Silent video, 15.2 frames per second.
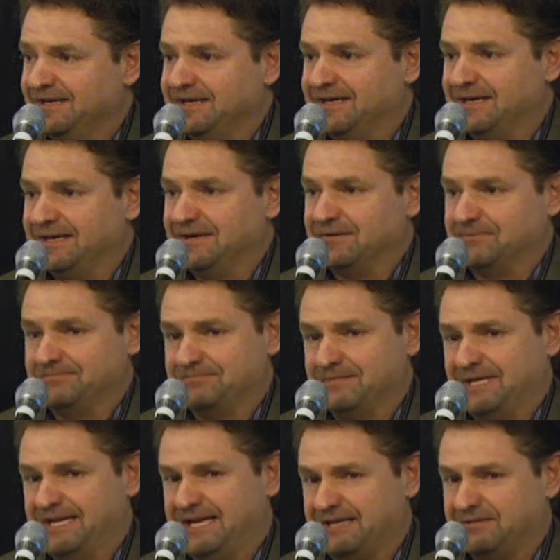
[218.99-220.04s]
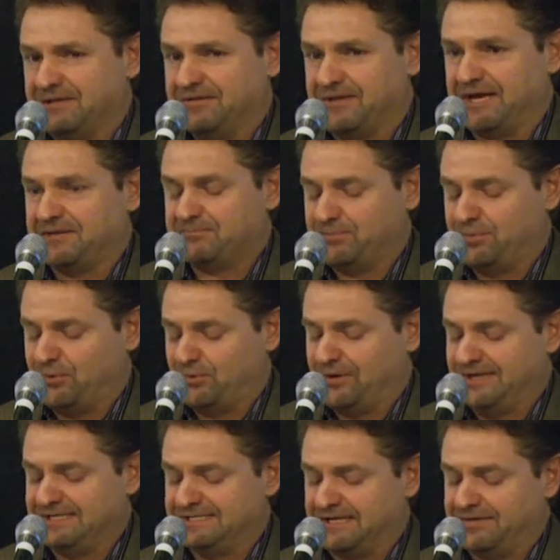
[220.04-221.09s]
and at that
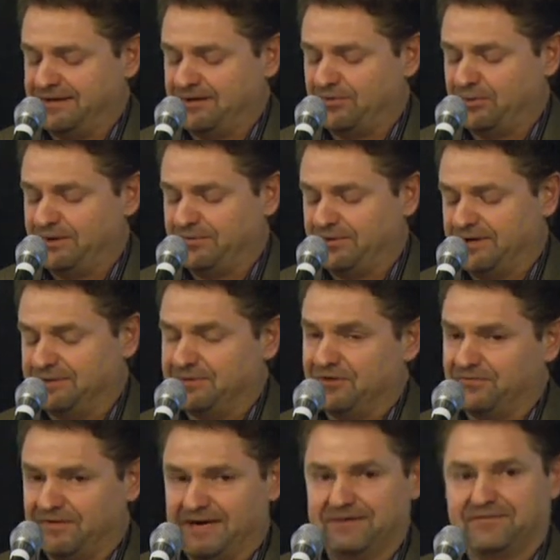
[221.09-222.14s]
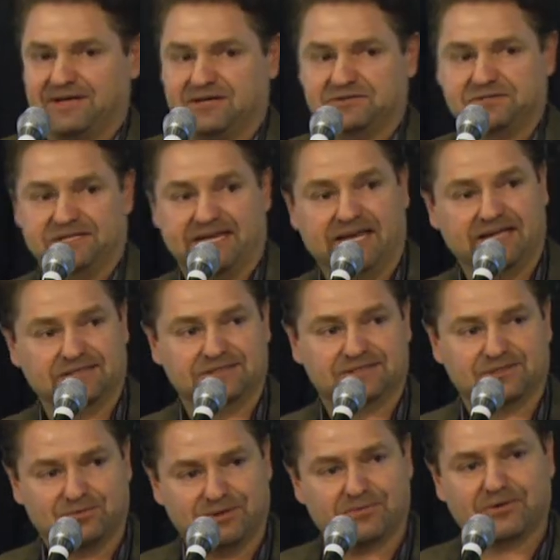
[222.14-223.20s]
point, I think we were at about 5,000 head.
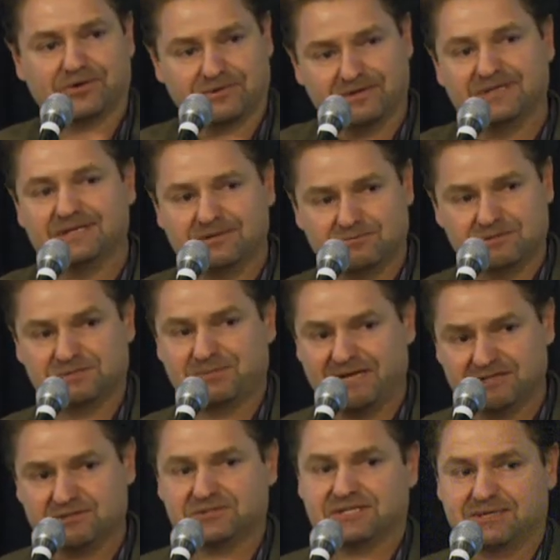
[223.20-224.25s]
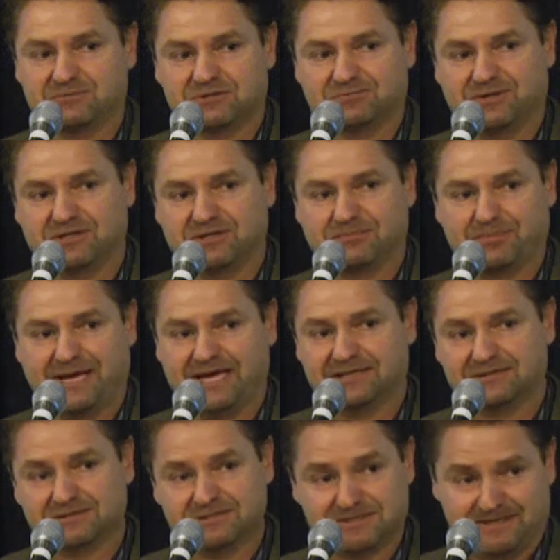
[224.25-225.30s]
So we spent our summers building
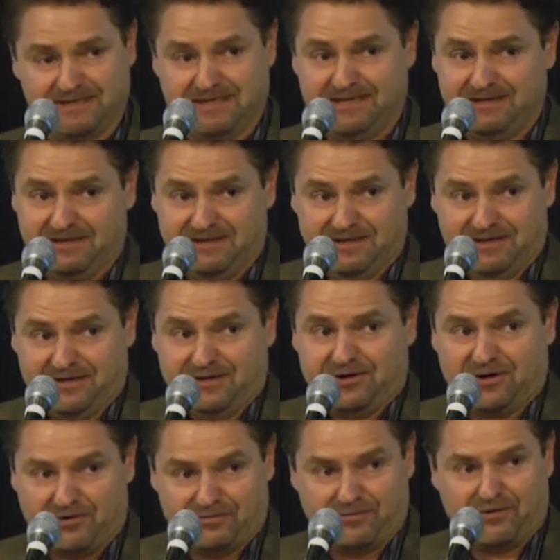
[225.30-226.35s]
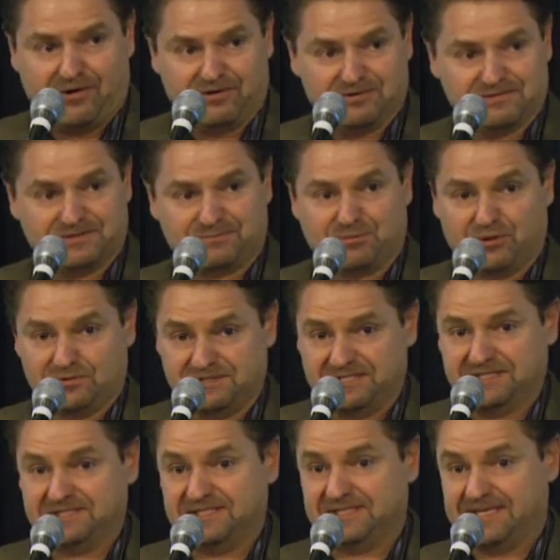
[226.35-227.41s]
pens, our falls
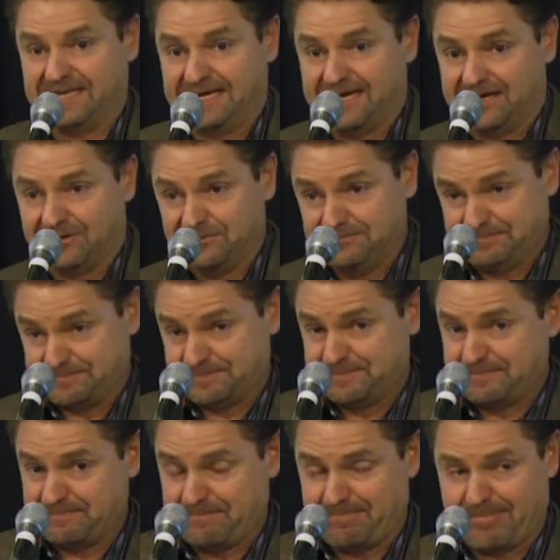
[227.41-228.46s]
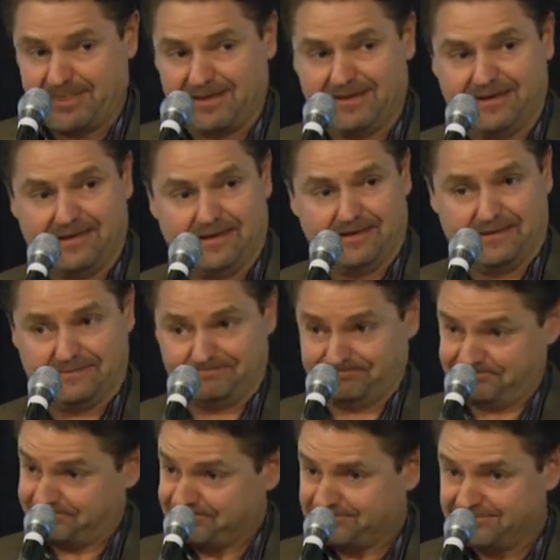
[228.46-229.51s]
processing cattle, fit a
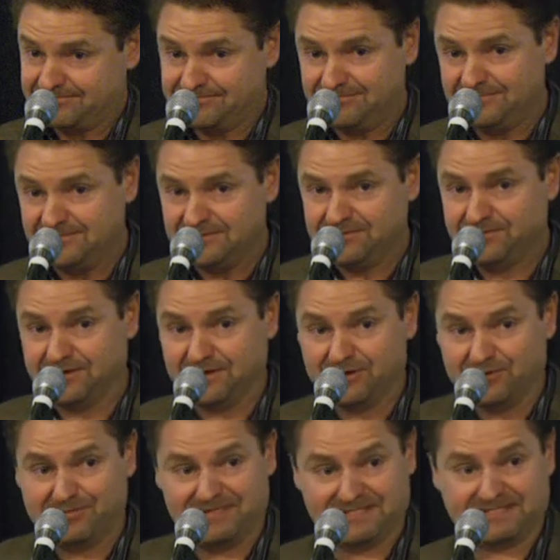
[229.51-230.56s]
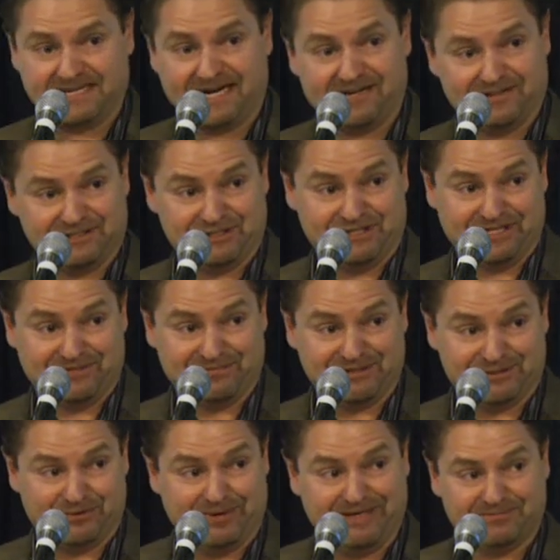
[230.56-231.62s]
little bit of silaging in
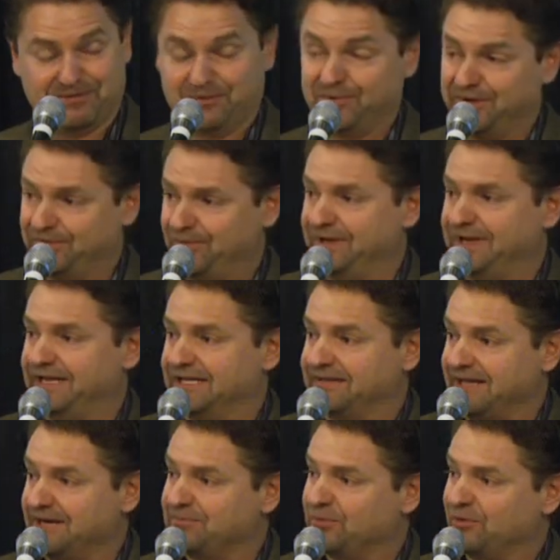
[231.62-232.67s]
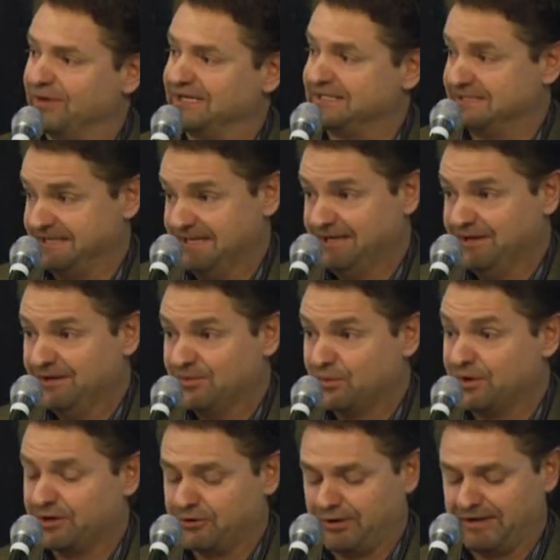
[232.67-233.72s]
between, but we really at that point
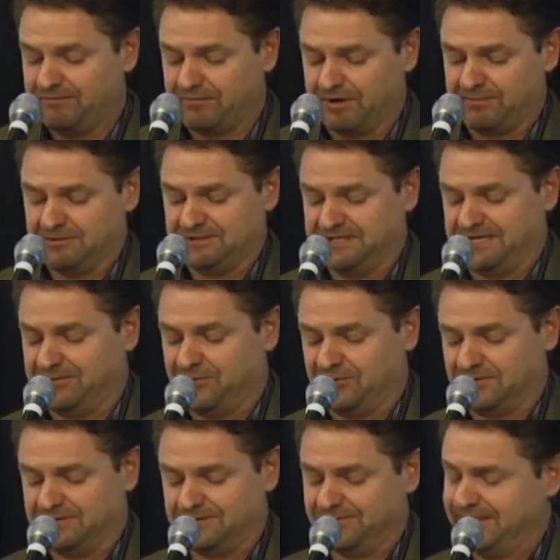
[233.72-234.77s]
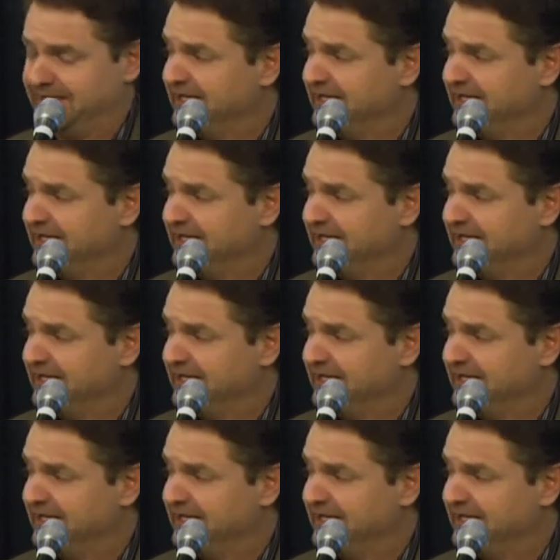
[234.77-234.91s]
weren't grain farmers anymore. So